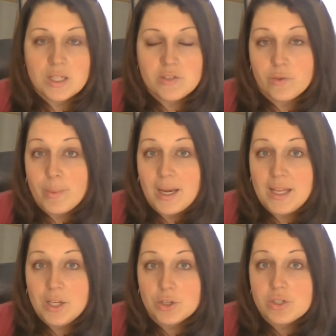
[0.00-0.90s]
this for
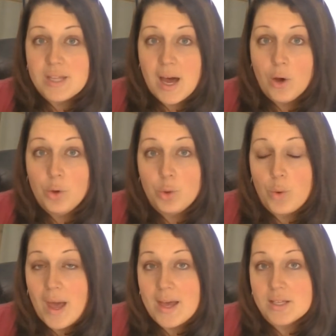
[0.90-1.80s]
many years now who
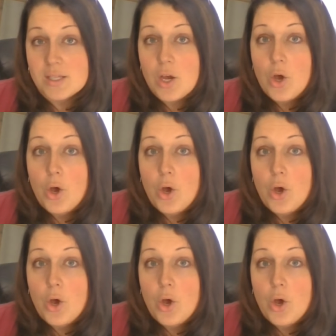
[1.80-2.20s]
has